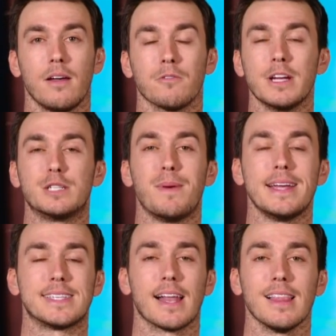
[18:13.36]
Reached
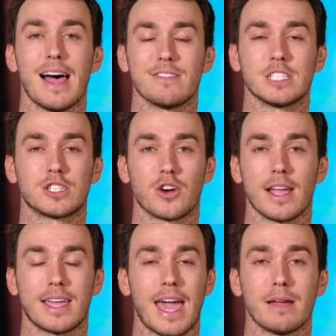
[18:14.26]
base in 11
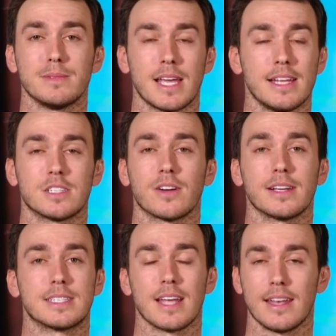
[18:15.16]
straight games entering
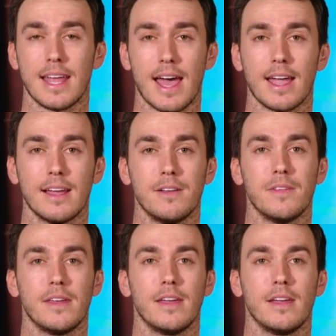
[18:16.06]
Sunday.
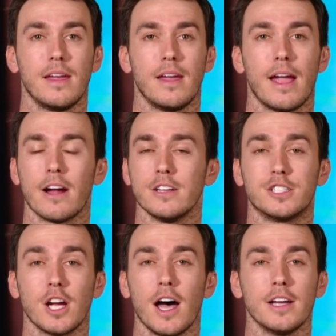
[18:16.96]
Aaron
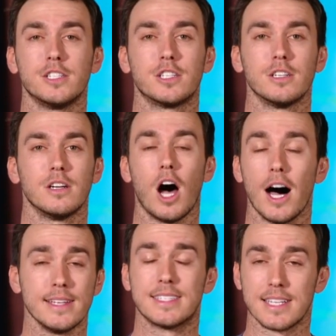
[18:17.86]
Judge
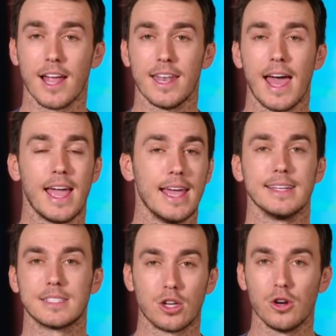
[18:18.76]
on Sunday
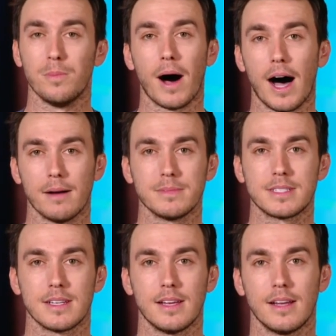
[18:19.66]
hit two
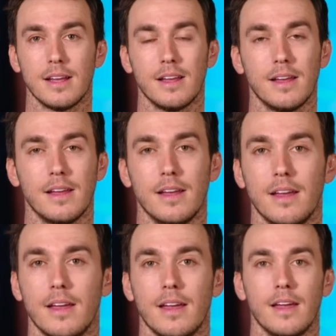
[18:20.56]
bombs.
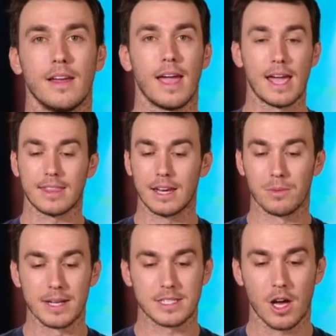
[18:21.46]
Anthony
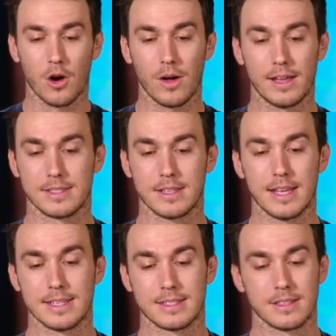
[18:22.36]
Rizzo is
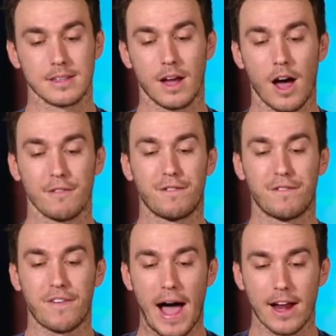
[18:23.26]
is on
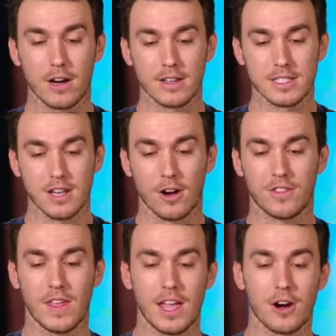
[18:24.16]
fire to start
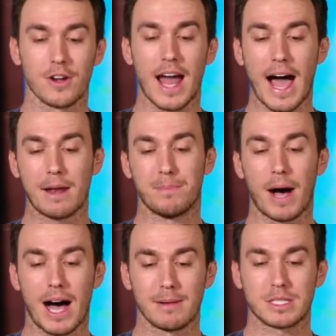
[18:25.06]
the year. Nine
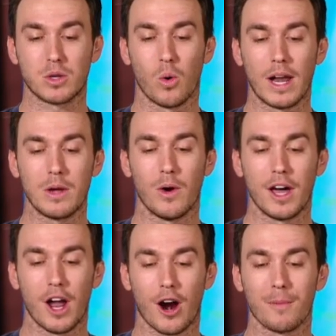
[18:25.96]
bombs, 21
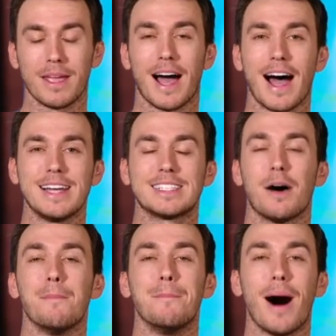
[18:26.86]
RBIs, a
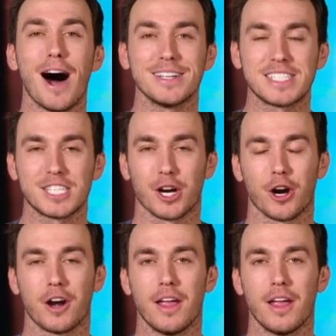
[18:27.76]
monster